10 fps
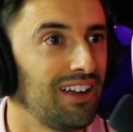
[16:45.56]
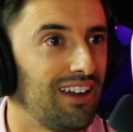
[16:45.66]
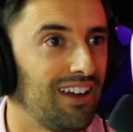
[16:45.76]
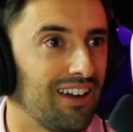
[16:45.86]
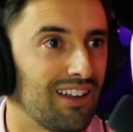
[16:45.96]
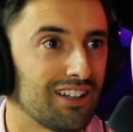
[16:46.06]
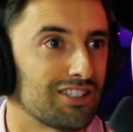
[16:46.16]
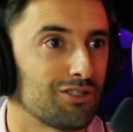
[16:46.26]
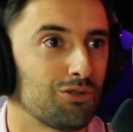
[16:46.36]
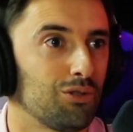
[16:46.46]
And I
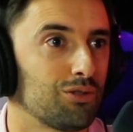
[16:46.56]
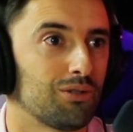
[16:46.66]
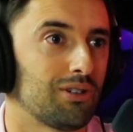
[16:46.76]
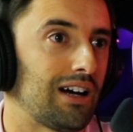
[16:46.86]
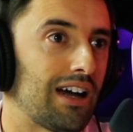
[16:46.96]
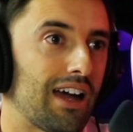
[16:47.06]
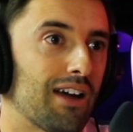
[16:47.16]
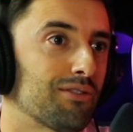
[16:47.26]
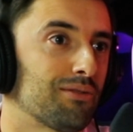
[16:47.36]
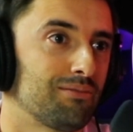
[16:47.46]
just told you, I
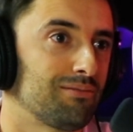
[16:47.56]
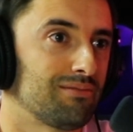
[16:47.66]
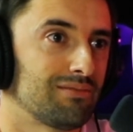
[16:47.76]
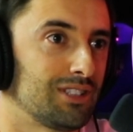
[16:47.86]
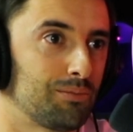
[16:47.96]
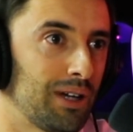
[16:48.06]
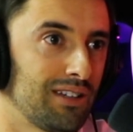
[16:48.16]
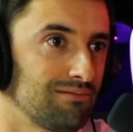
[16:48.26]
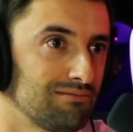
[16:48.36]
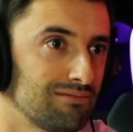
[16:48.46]
have this
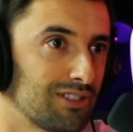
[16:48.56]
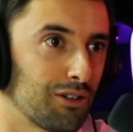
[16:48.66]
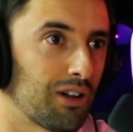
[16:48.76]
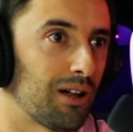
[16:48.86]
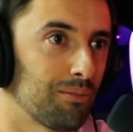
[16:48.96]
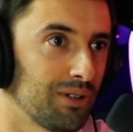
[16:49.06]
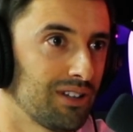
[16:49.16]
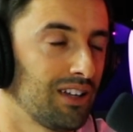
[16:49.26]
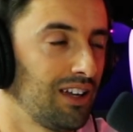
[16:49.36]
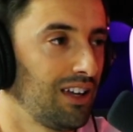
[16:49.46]
pain. Can you help
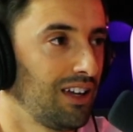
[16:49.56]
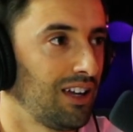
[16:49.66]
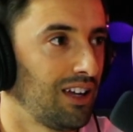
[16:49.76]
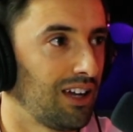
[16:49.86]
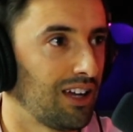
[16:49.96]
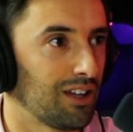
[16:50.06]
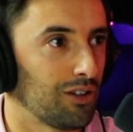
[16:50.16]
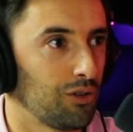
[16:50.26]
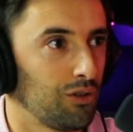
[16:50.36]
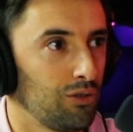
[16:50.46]
me?
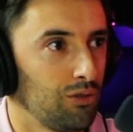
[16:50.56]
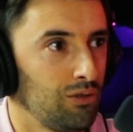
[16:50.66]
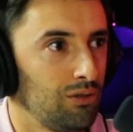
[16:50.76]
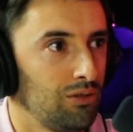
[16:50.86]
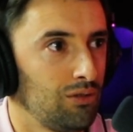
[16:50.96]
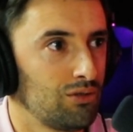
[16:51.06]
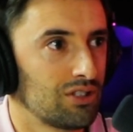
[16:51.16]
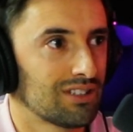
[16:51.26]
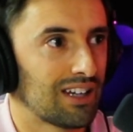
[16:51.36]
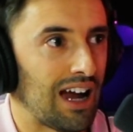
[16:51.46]
And you
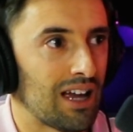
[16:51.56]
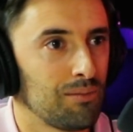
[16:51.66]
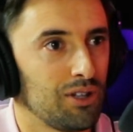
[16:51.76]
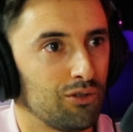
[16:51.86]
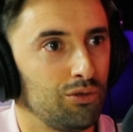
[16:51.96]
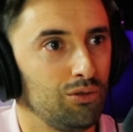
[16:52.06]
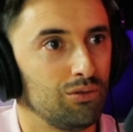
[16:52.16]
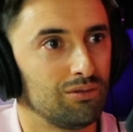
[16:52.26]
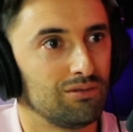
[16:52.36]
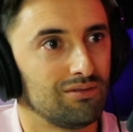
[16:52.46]
just guide me
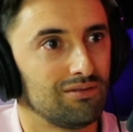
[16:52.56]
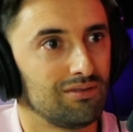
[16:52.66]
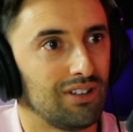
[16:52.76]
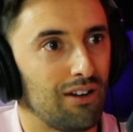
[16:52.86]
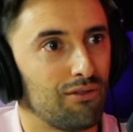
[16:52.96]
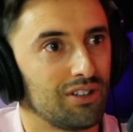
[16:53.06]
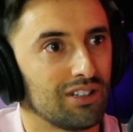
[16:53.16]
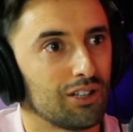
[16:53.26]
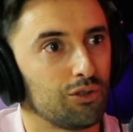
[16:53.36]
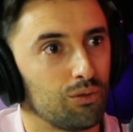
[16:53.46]
through
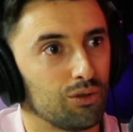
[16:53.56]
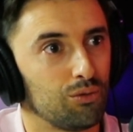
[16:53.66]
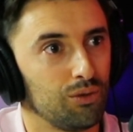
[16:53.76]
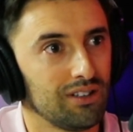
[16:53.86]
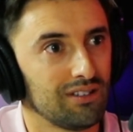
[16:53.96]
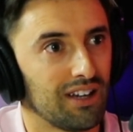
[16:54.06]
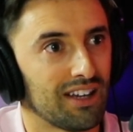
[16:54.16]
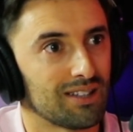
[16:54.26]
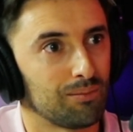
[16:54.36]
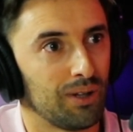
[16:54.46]
everything that you were doing,
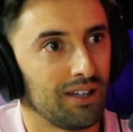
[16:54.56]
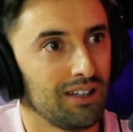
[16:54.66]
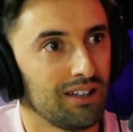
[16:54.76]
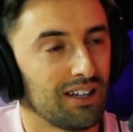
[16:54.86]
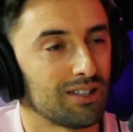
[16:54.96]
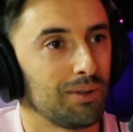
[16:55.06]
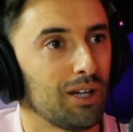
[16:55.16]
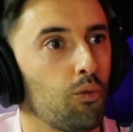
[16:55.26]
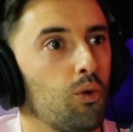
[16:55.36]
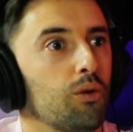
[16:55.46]

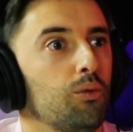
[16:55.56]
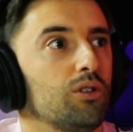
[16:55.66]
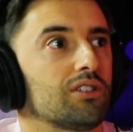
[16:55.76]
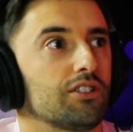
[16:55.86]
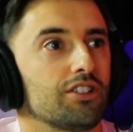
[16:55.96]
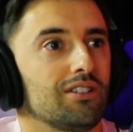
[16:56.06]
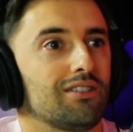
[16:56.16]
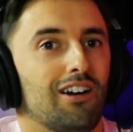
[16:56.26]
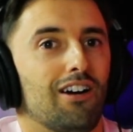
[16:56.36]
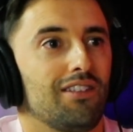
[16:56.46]
explaining where you're touching
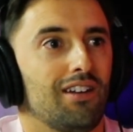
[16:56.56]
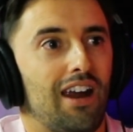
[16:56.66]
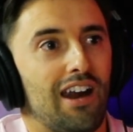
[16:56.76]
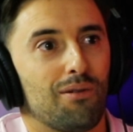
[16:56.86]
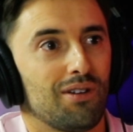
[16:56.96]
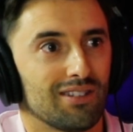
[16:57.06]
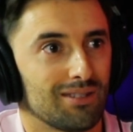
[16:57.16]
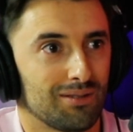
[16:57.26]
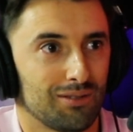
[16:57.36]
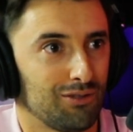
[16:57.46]
other
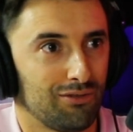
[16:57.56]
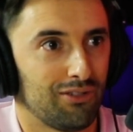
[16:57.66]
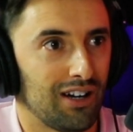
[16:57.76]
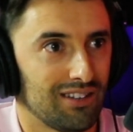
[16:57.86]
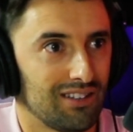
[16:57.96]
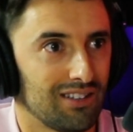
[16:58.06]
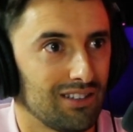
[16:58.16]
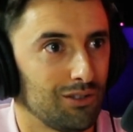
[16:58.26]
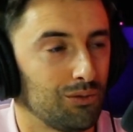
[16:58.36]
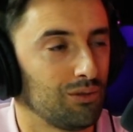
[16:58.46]
areas to find
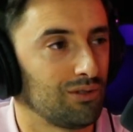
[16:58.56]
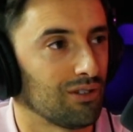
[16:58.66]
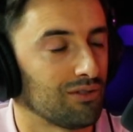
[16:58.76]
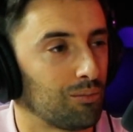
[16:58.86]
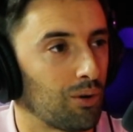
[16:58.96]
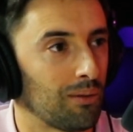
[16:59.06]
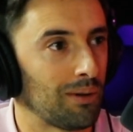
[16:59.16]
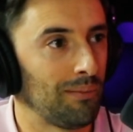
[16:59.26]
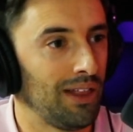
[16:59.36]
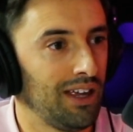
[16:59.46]
the root of the problem.